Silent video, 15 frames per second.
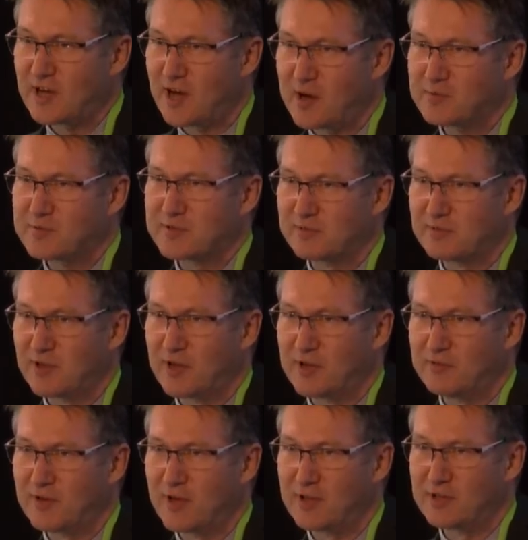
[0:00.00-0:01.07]
types of
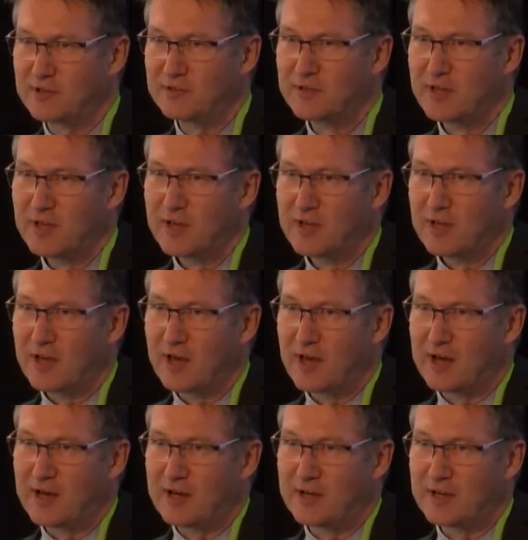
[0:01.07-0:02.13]
low value
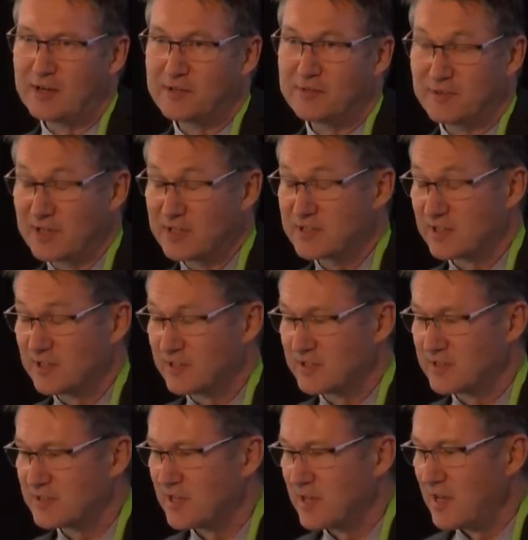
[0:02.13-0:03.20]
uh,
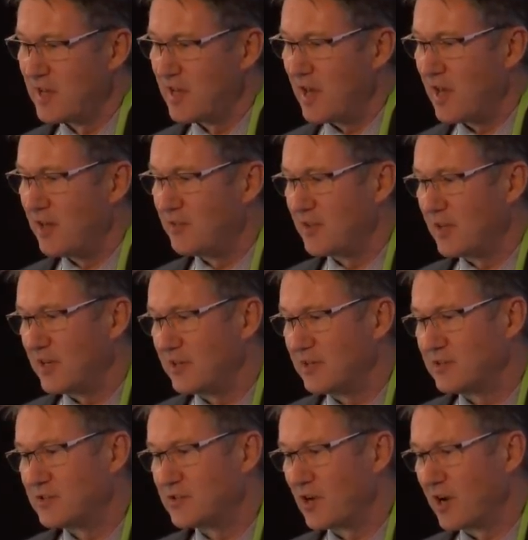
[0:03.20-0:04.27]
interventions and
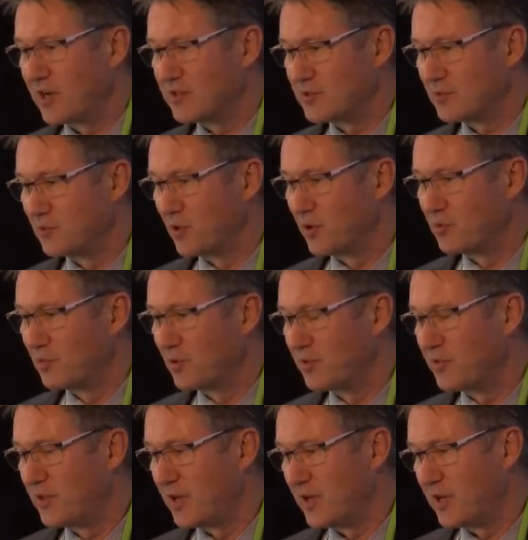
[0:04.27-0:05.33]
then trying to work
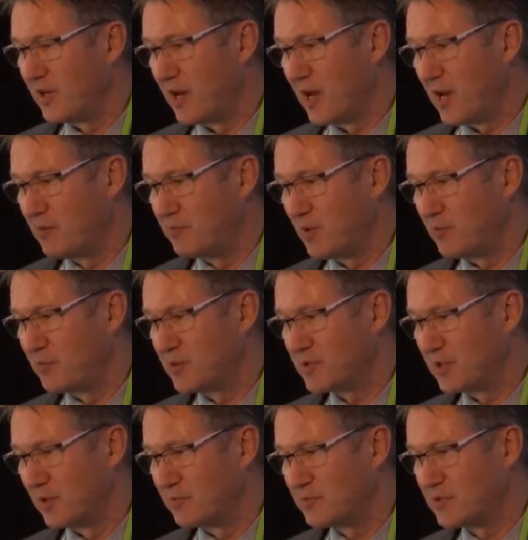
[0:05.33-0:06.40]
with their uh,
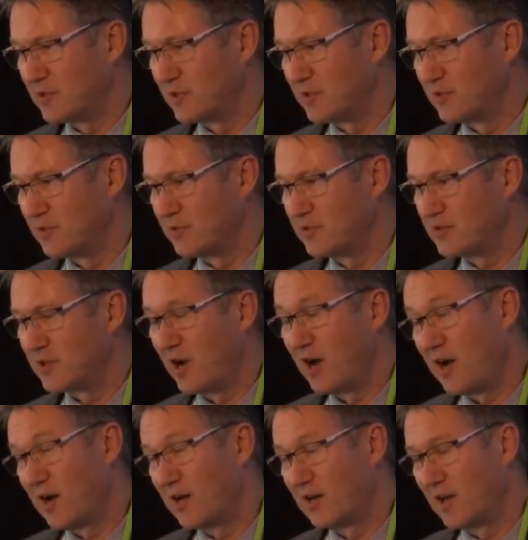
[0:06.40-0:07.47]
membership to, to
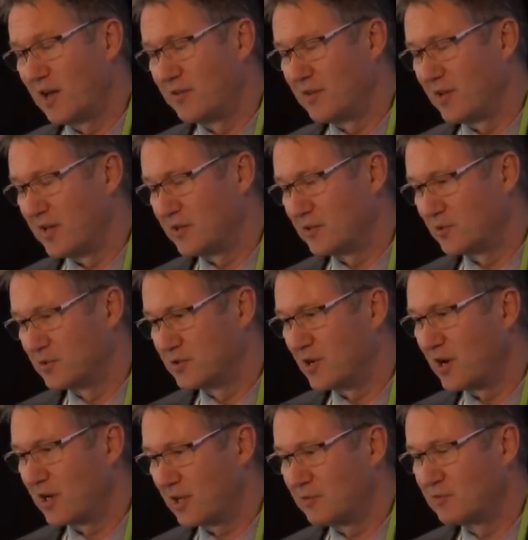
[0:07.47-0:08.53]
highlight that or
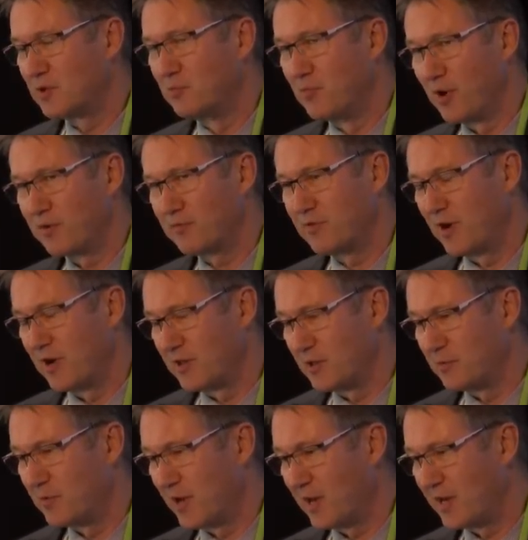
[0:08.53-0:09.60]
try and get them to modify
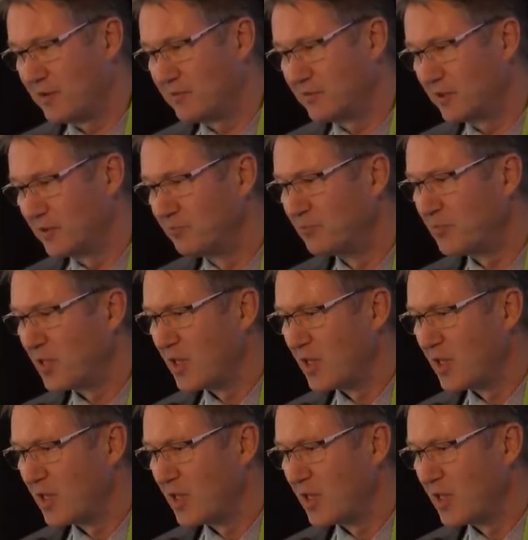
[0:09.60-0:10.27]
their behaviour.